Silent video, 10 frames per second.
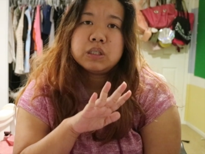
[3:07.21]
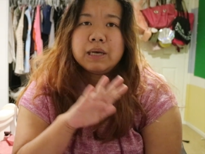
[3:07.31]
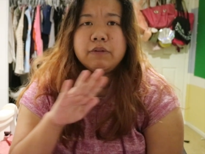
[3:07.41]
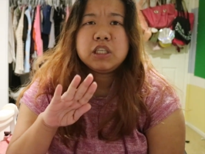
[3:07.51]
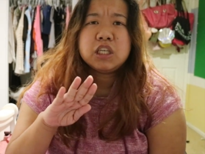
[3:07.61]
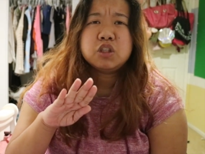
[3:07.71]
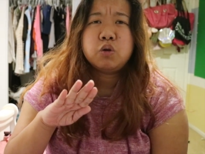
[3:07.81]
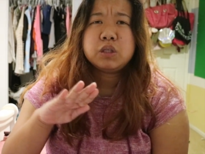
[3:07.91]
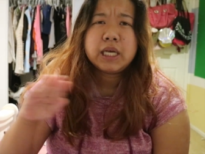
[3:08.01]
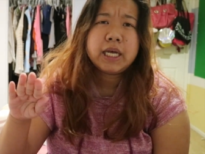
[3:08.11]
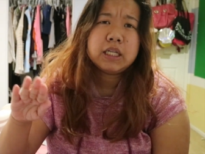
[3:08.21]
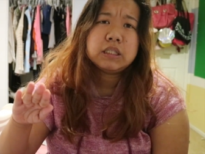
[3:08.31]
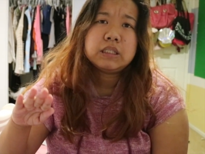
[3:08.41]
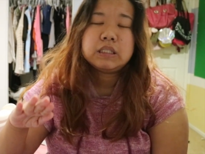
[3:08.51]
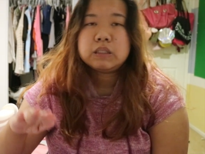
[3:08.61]
7 years old,
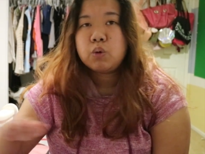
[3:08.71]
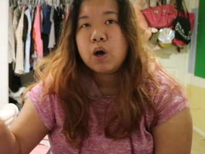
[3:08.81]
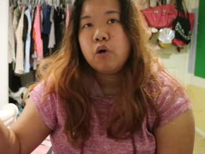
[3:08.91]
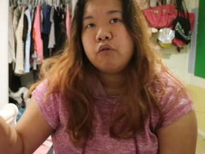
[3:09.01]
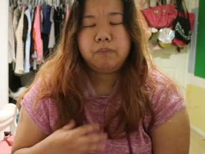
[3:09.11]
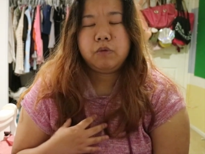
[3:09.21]
10, 12.